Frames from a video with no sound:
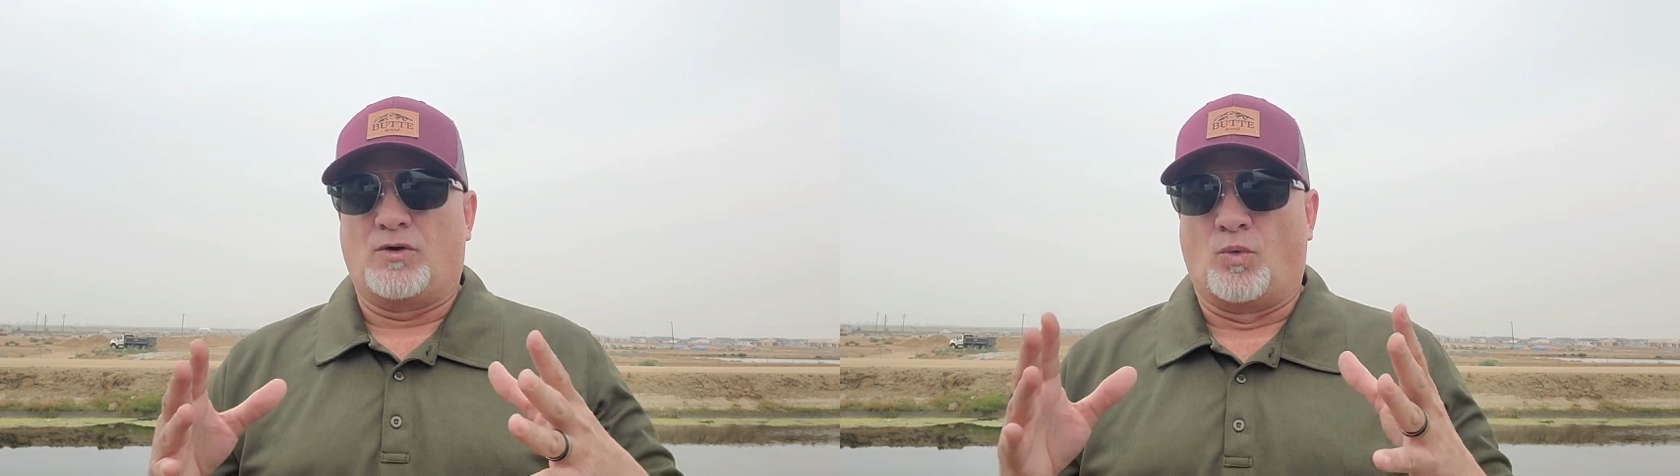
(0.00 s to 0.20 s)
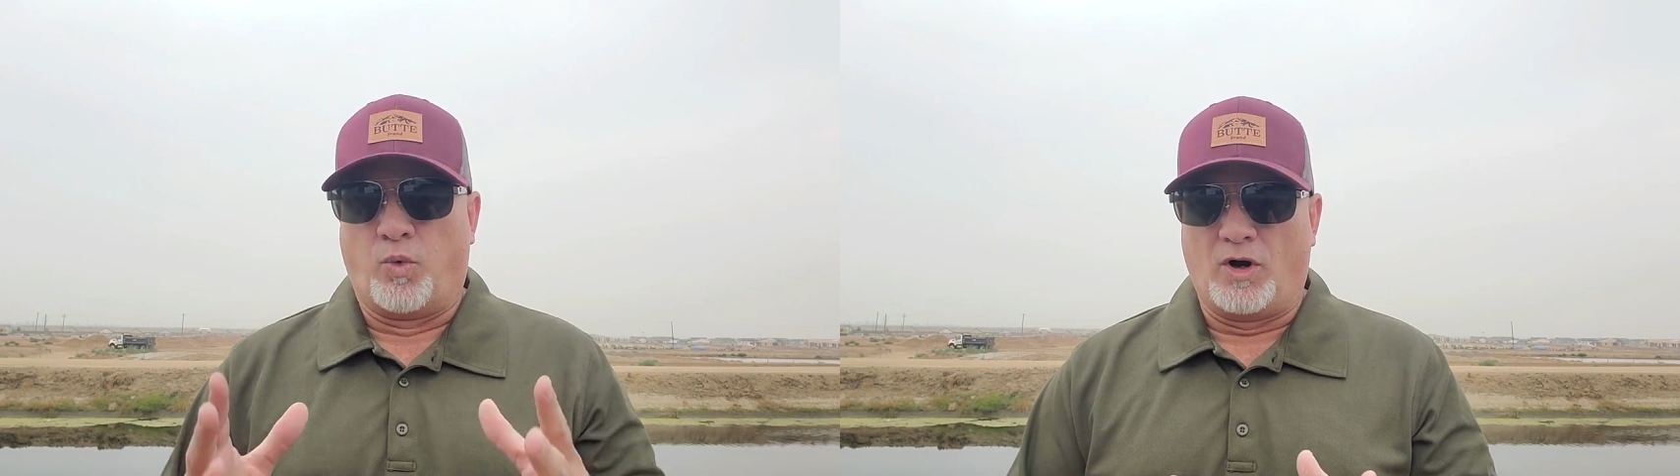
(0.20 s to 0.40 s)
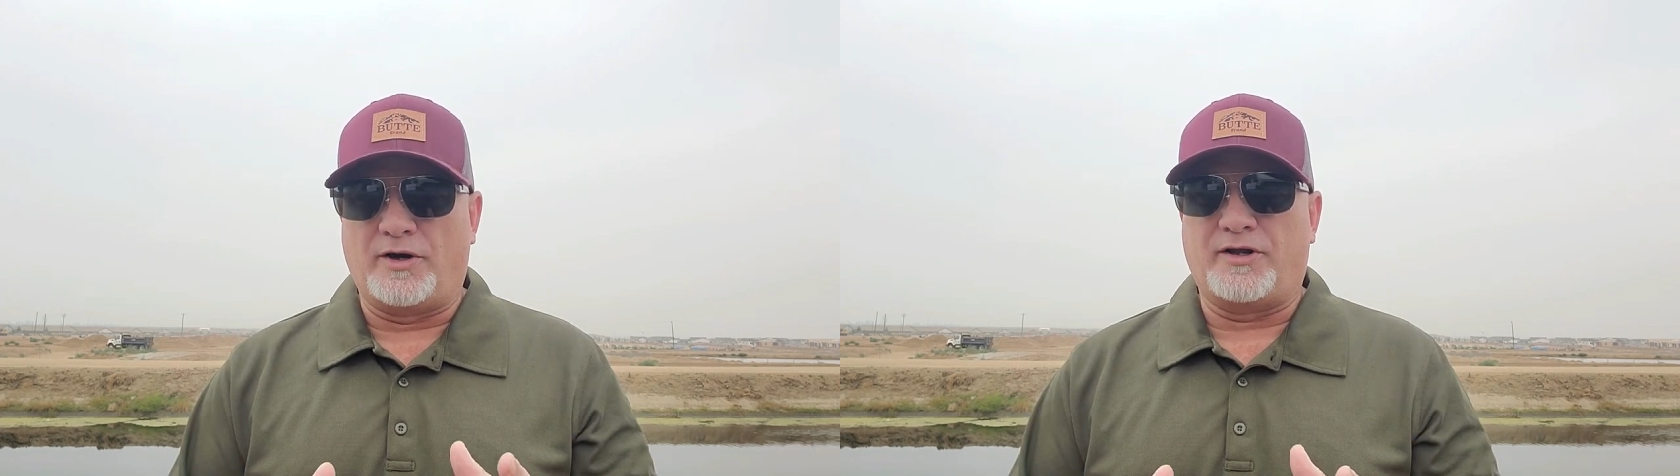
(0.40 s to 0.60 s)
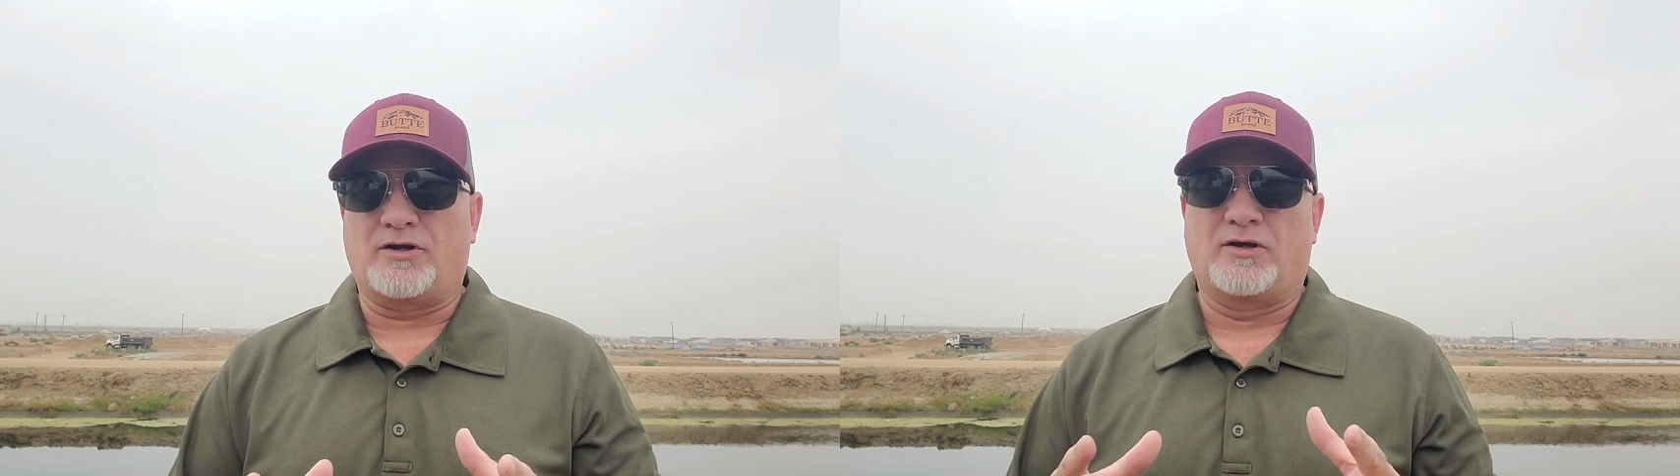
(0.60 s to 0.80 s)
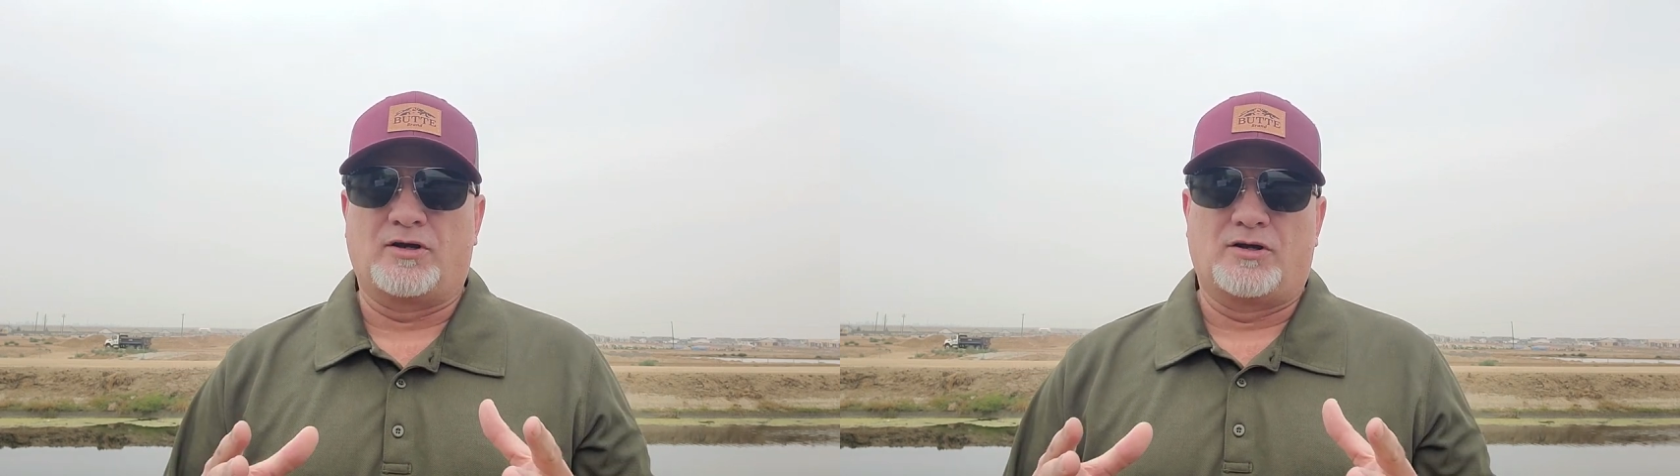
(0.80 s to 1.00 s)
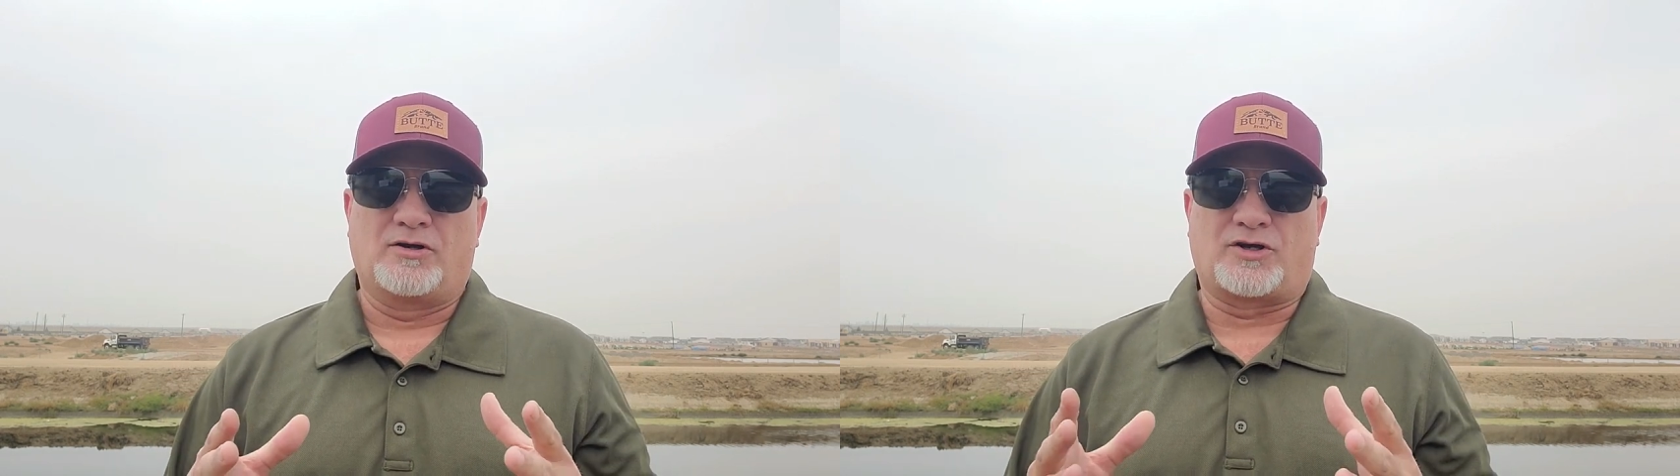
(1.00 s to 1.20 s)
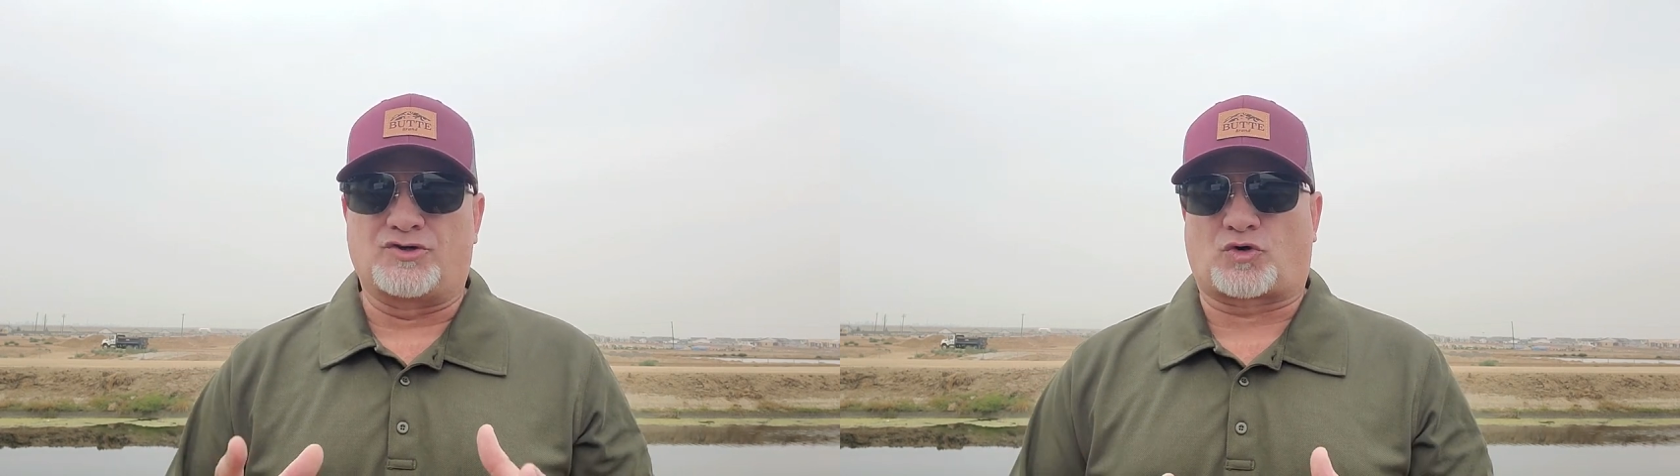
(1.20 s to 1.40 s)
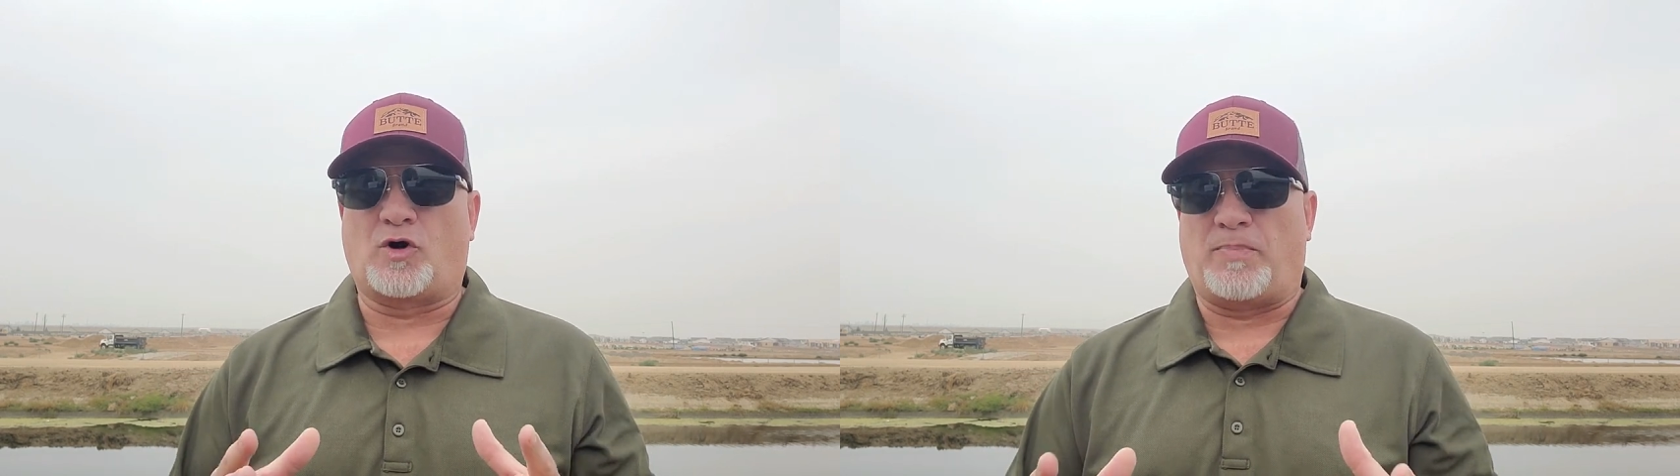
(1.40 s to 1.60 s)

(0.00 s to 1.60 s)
would control